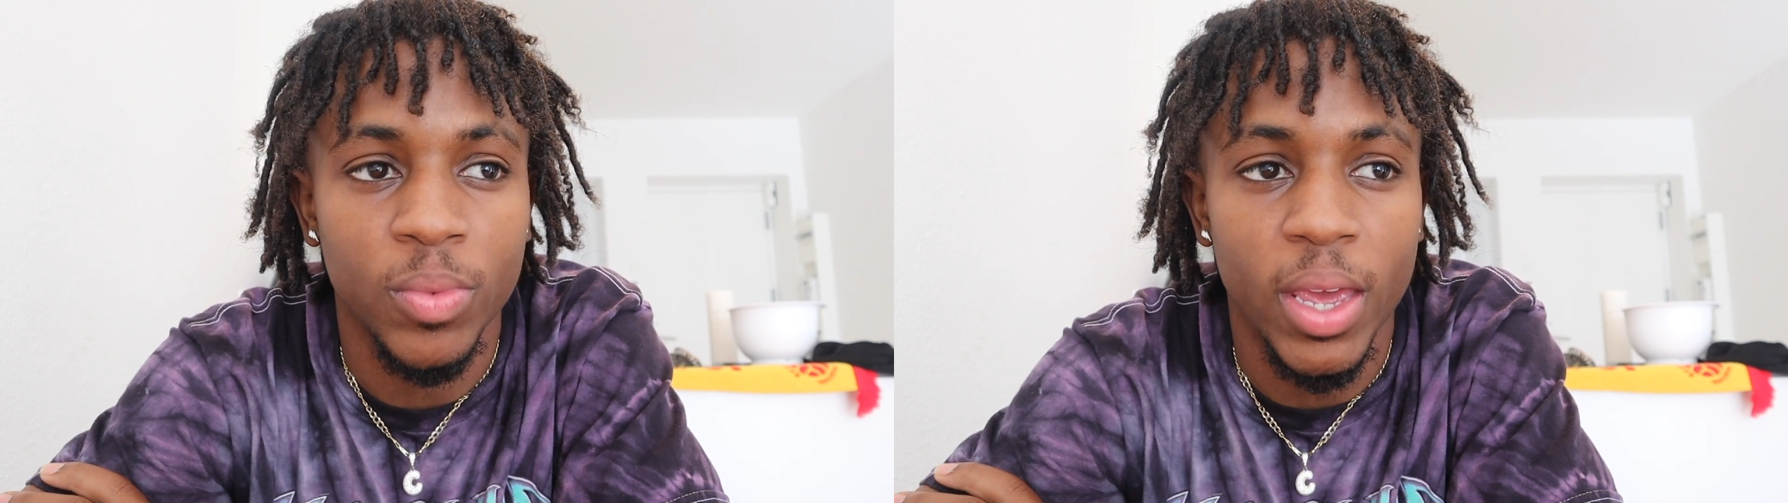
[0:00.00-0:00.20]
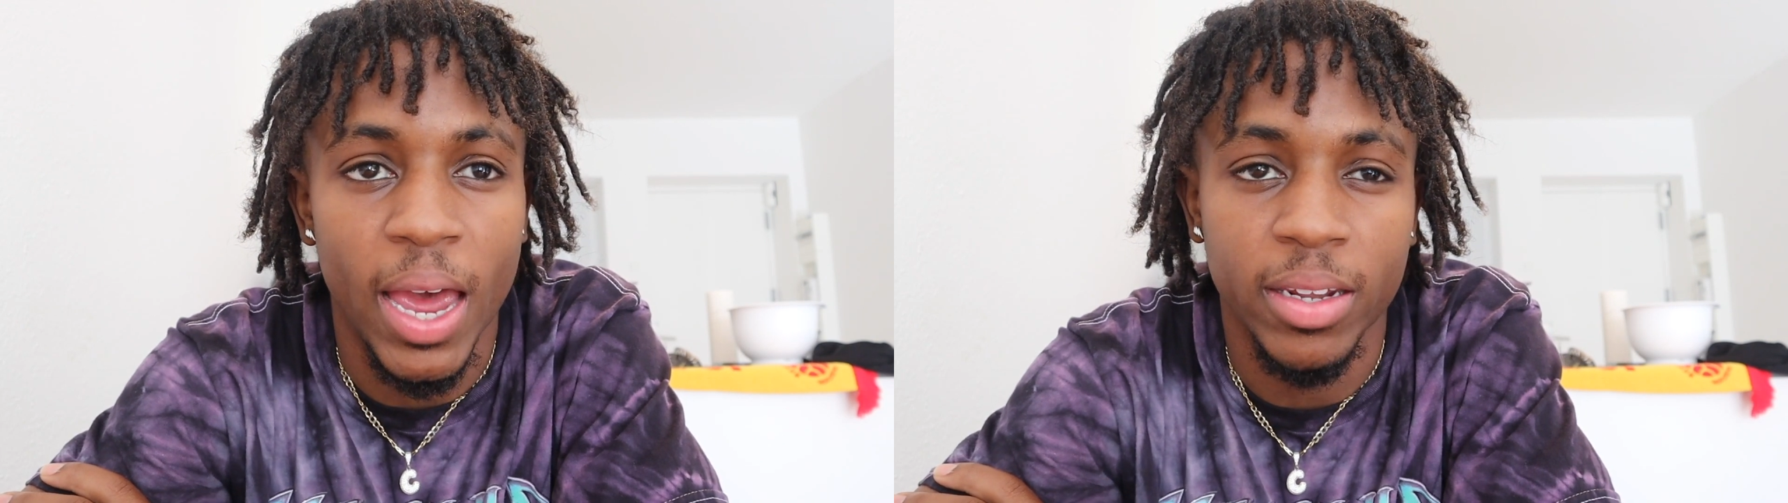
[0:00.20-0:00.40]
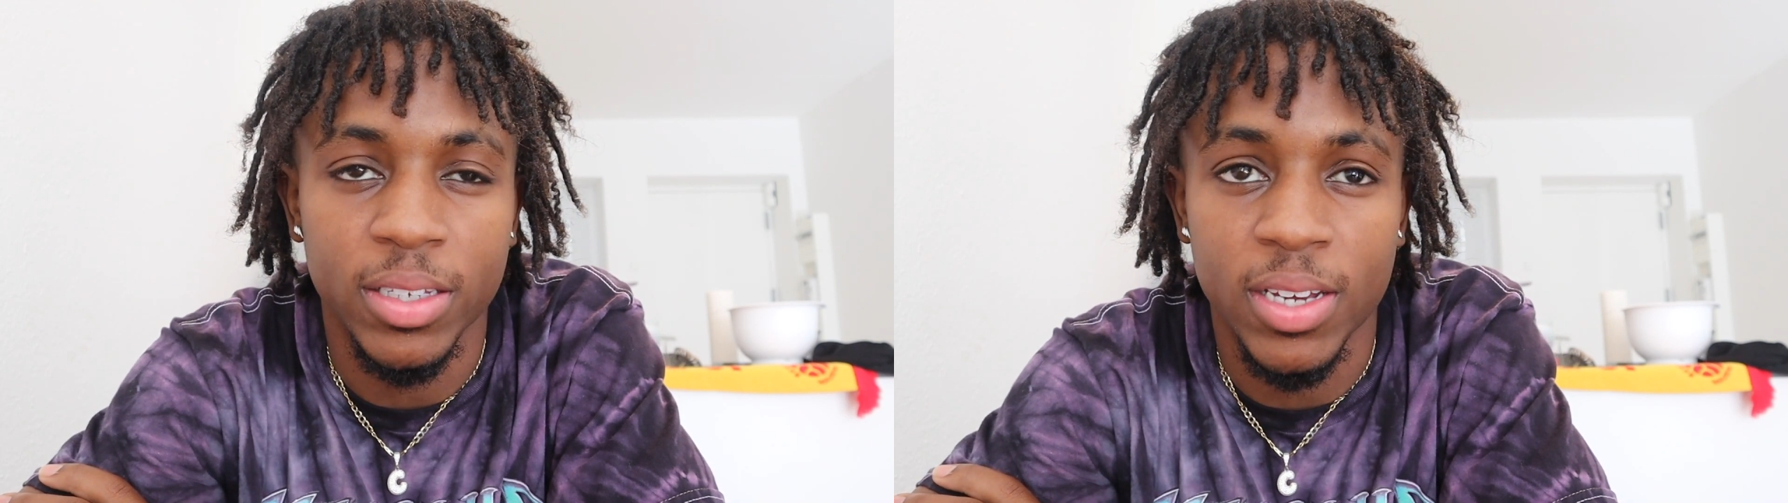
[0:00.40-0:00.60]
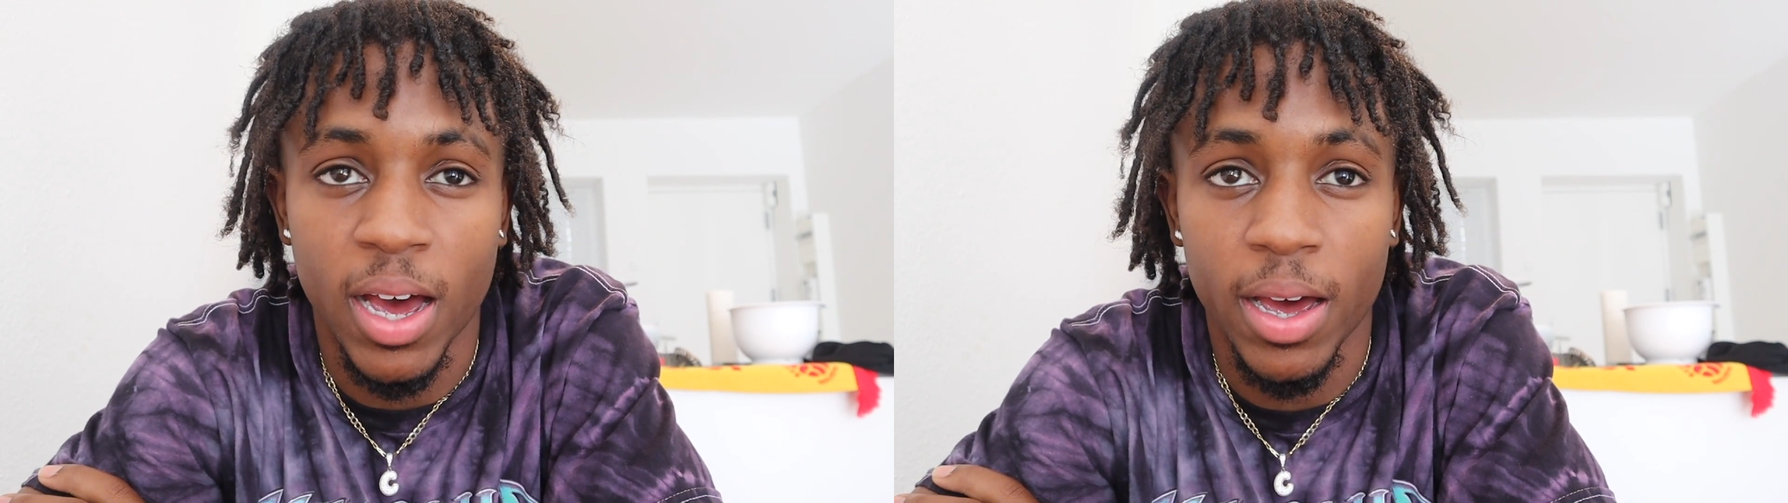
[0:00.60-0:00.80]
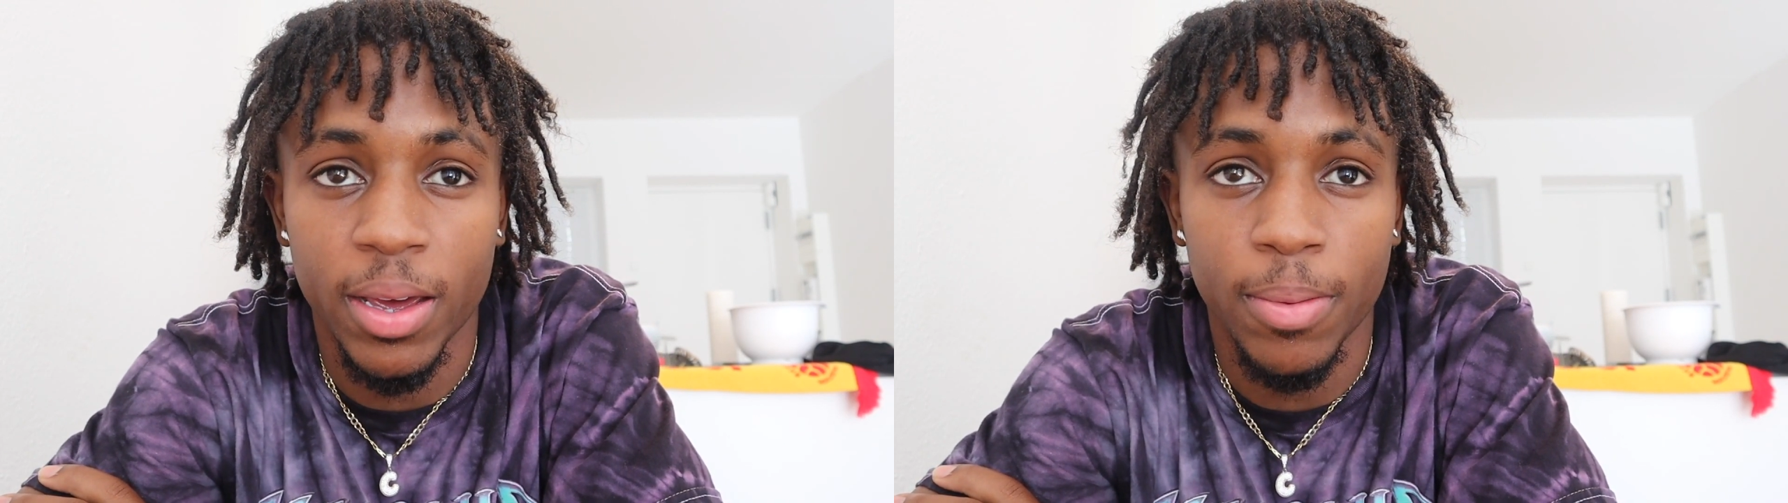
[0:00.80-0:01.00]
at the
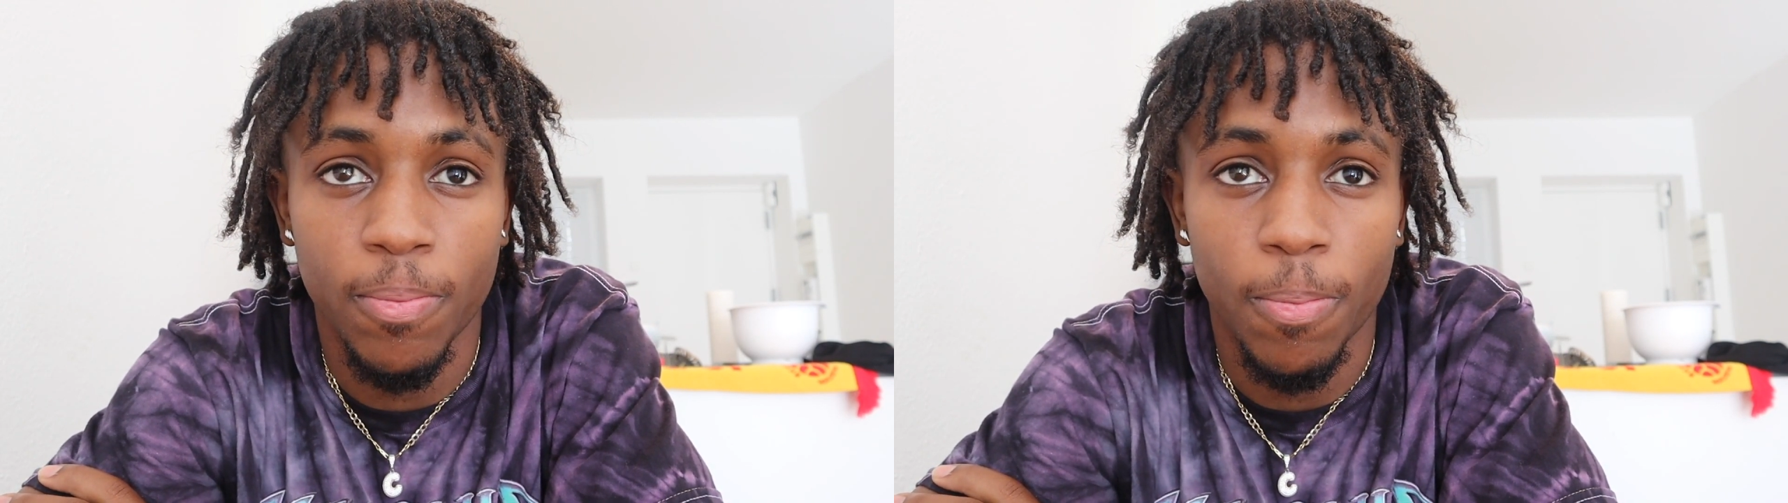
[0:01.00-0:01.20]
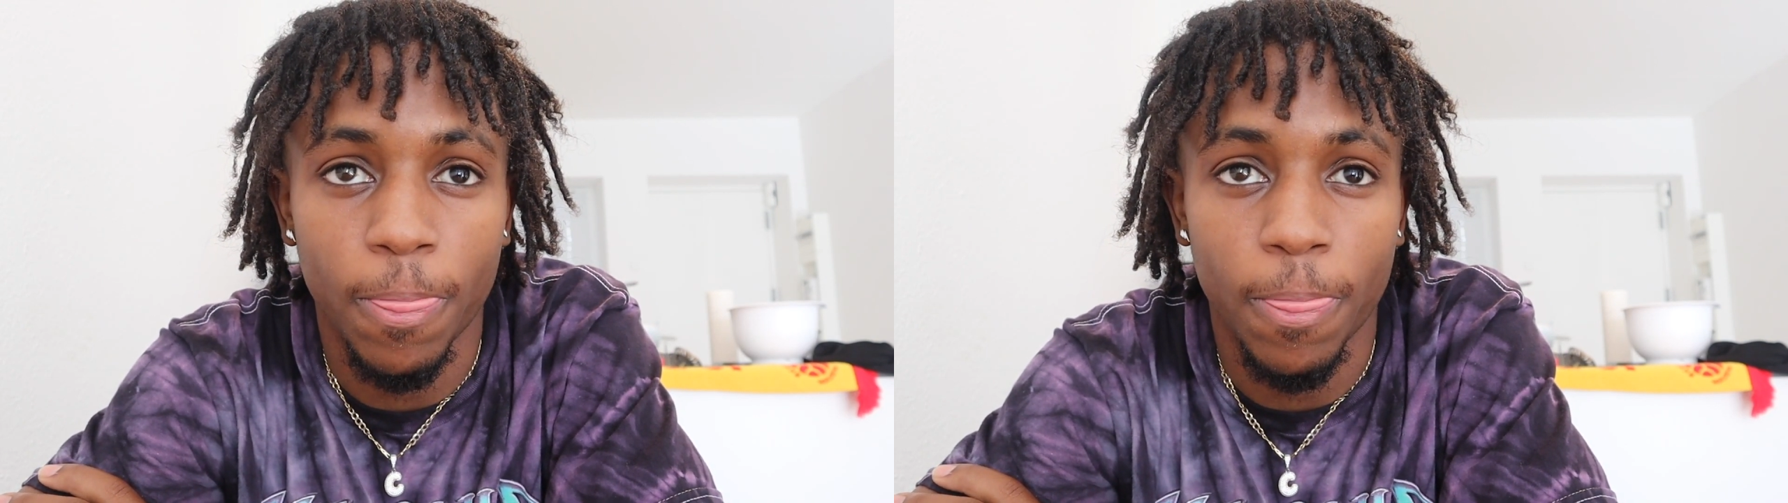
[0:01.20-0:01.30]
time,